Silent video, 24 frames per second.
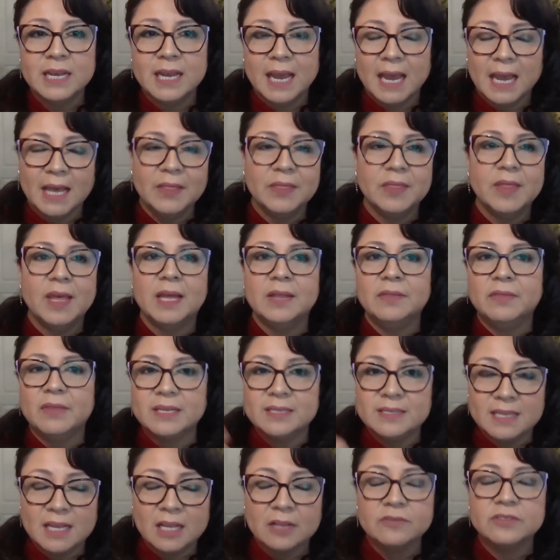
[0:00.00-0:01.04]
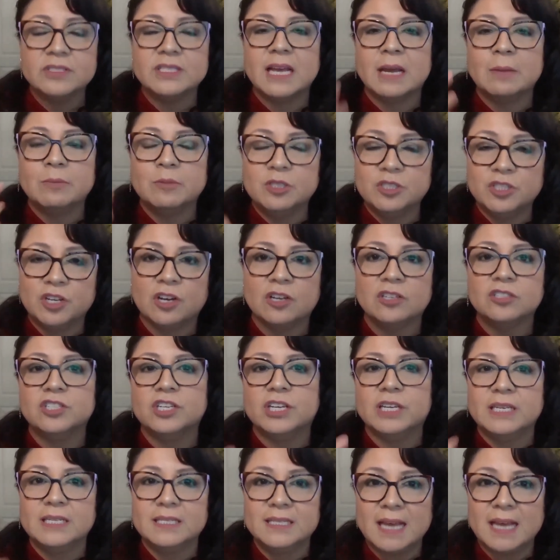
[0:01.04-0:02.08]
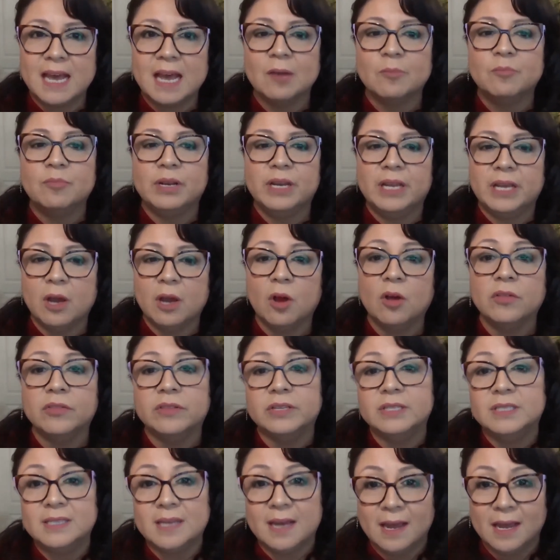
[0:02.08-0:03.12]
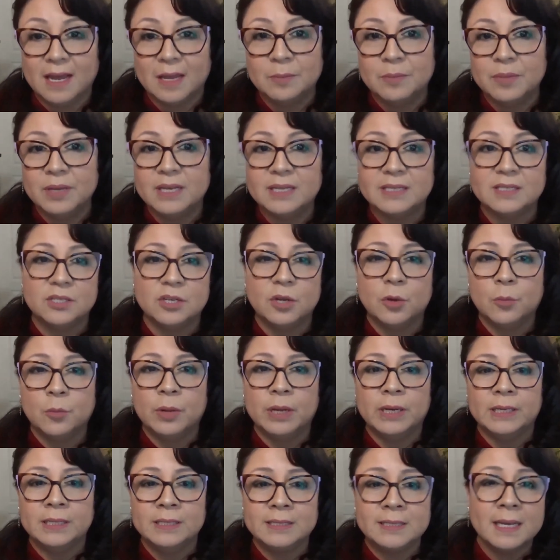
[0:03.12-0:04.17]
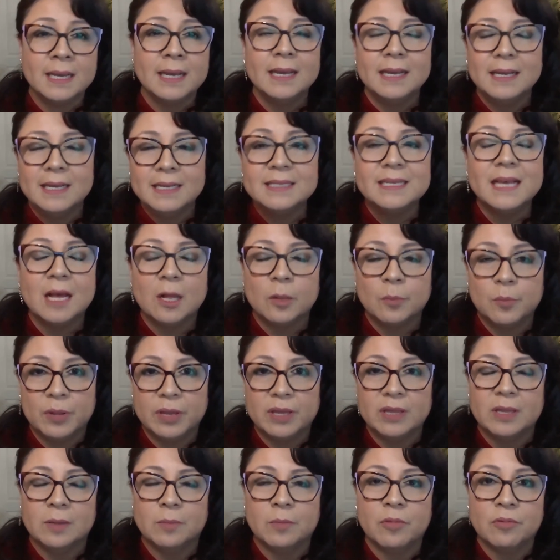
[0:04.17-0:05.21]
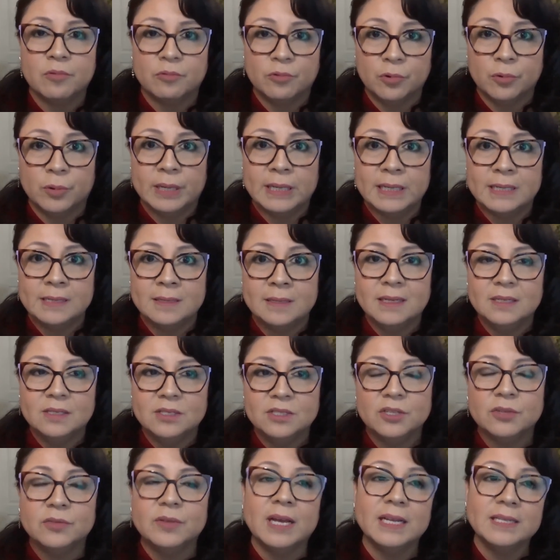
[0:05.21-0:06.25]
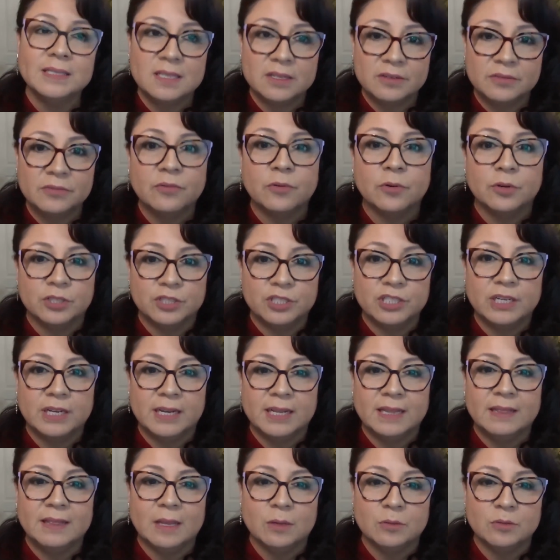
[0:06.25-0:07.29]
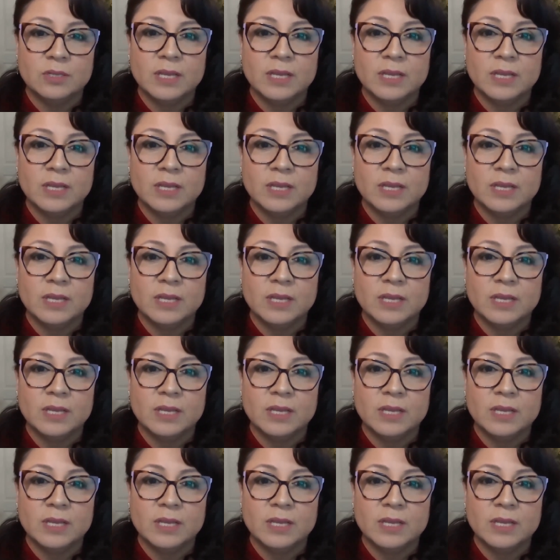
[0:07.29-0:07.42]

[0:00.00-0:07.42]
and then the self-sabotaging is happening all the time because no one is helping them through it. So that's unfortunate in those